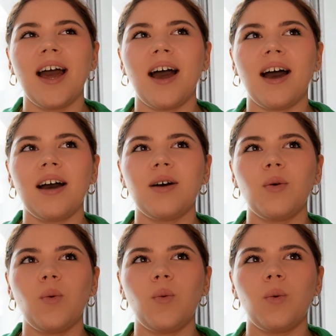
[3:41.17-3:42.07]

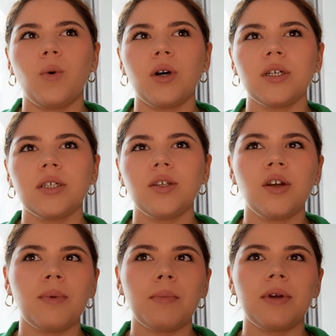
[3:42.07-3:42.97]
What do you
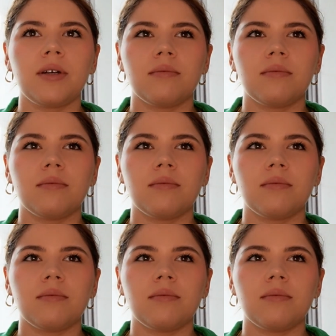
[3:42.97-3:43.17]
remember